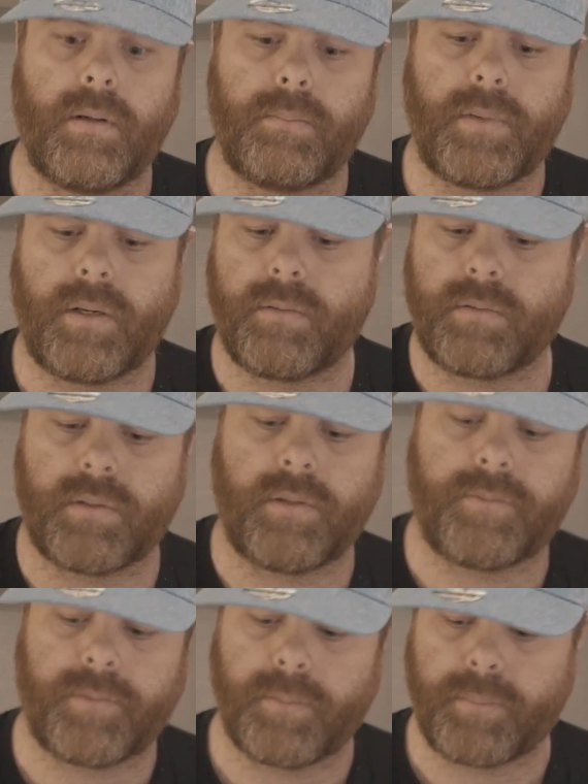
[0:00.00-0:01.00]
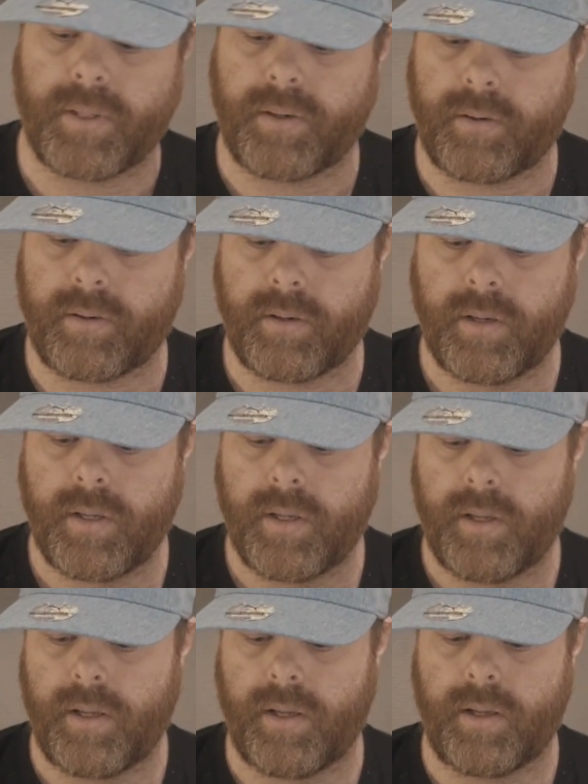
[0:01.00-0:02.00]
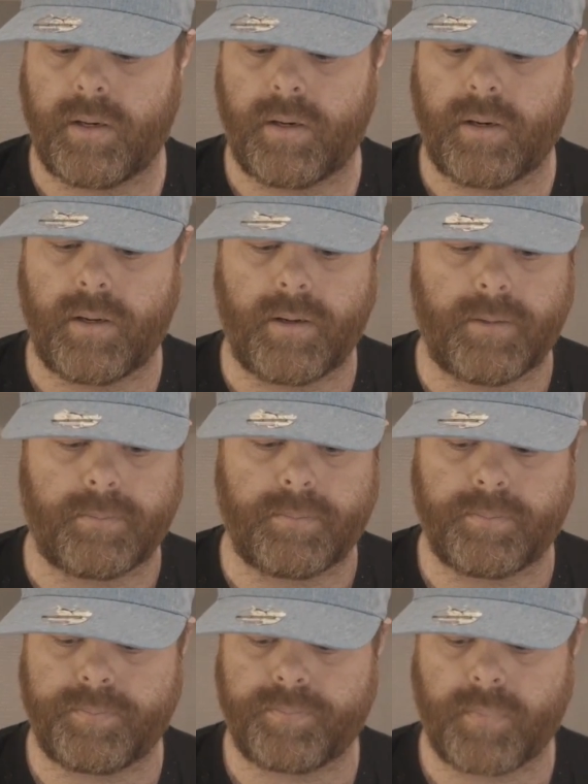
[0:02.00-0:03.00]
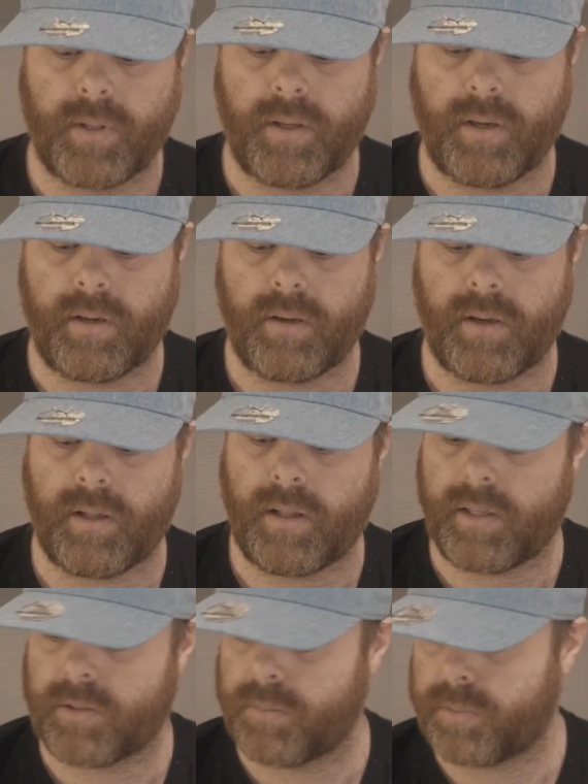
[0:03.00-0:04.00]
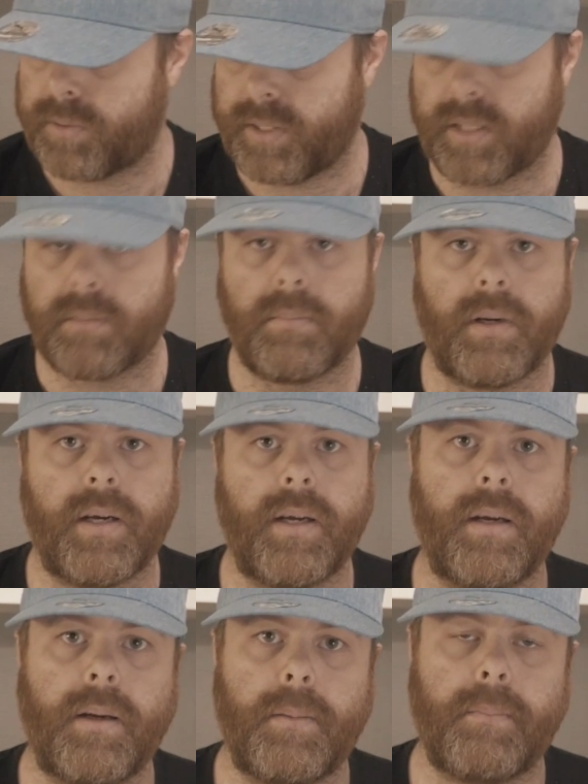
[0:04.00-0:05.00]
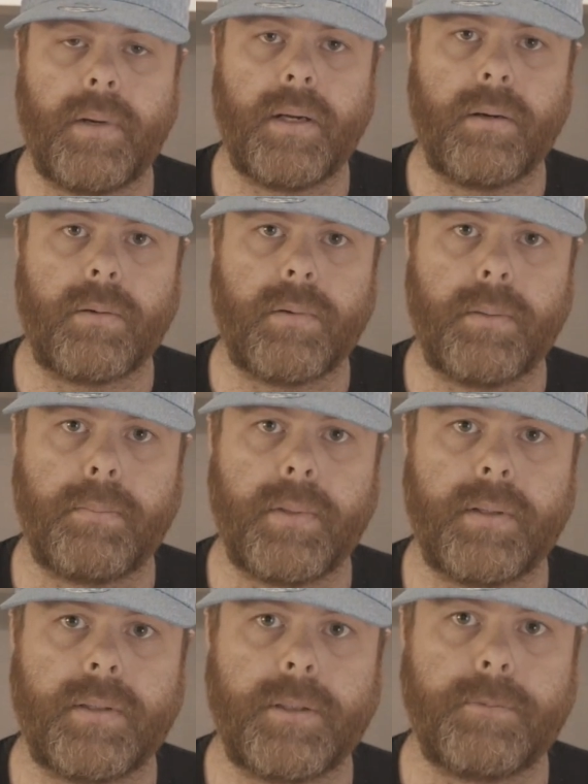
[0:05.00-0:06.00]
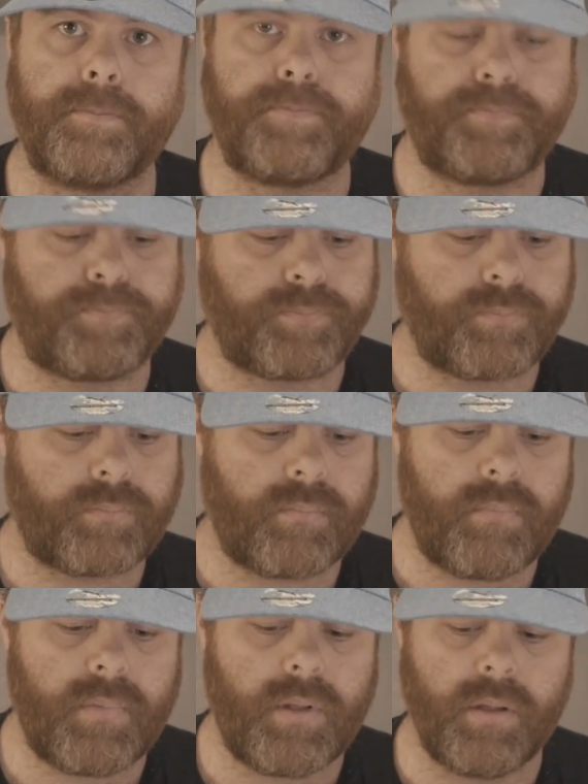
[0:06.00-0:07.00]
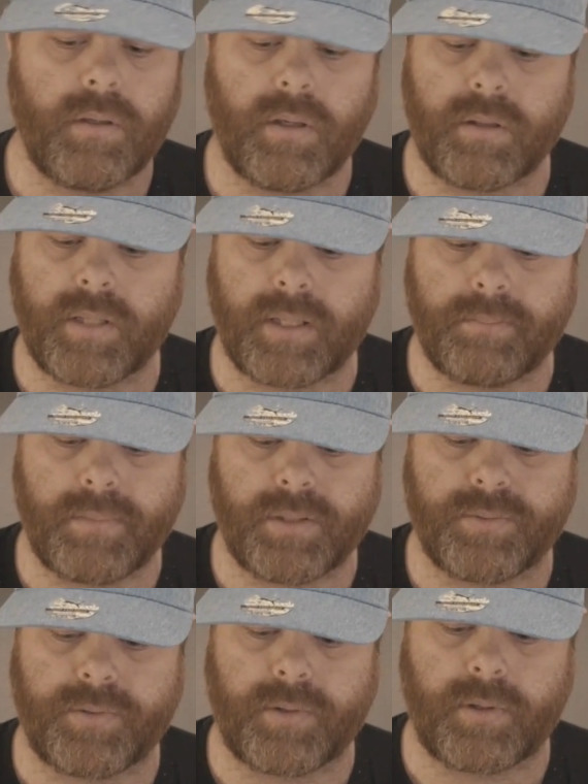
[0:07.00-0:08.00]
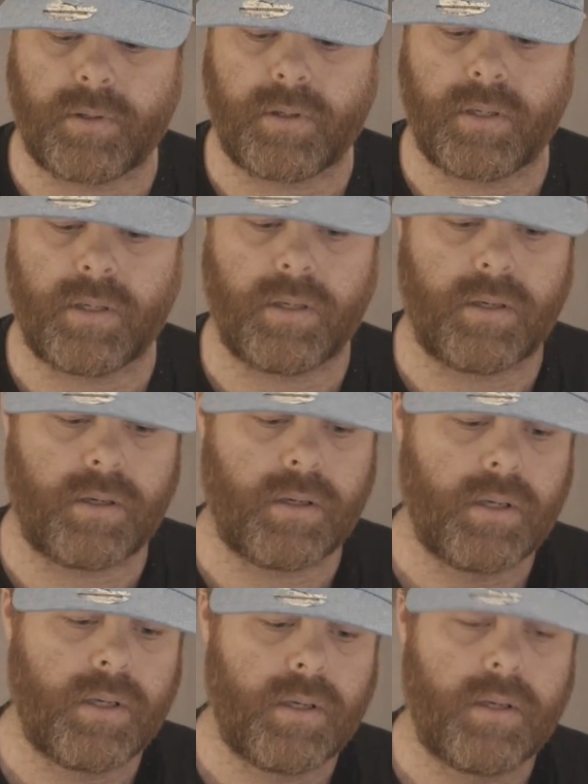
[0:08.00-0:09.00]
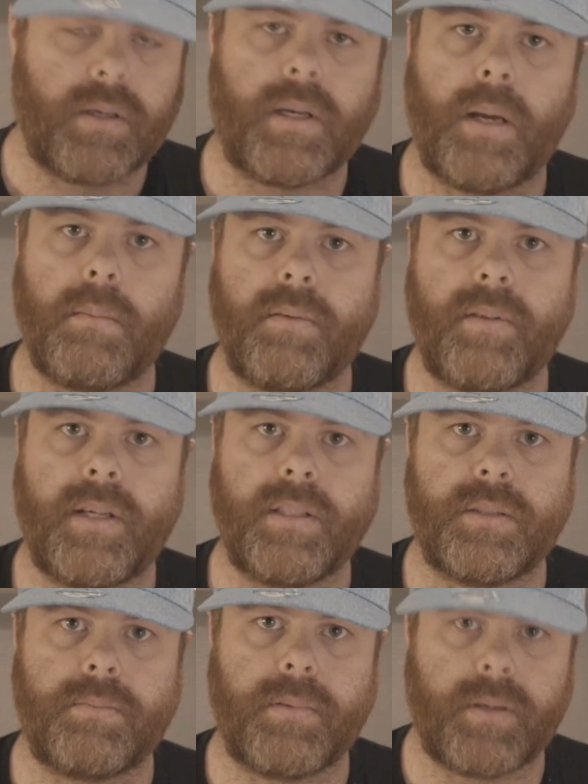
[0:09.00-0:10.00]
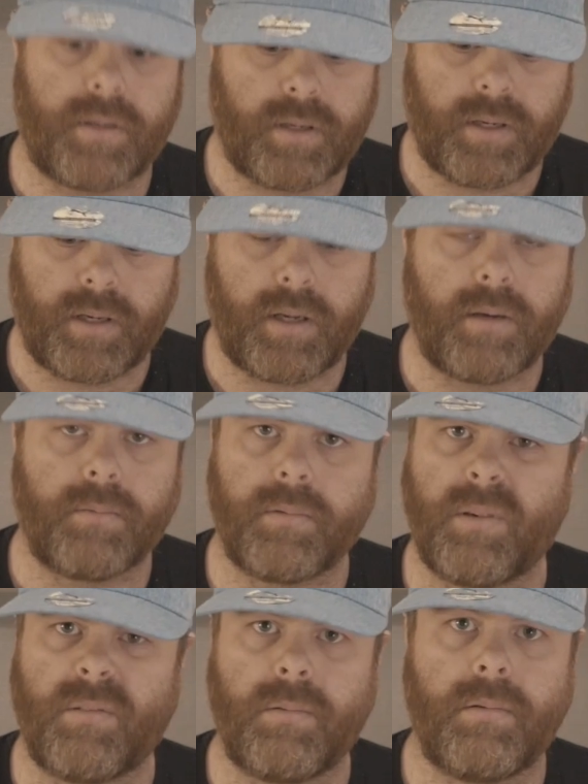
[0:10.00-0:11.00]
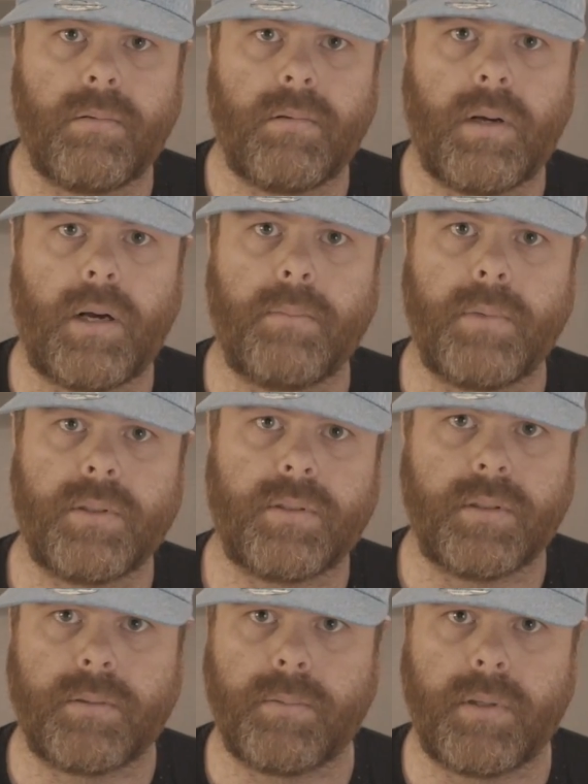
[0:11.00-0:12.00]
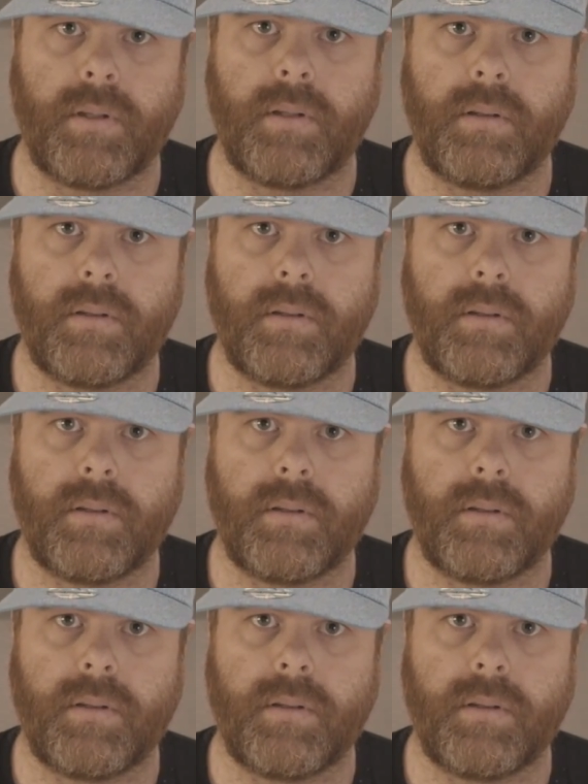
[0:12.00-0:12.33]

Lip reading: bounce off better. And yeah, I like to protect my equipment. Not that much for camouflage, but I don't know how much it will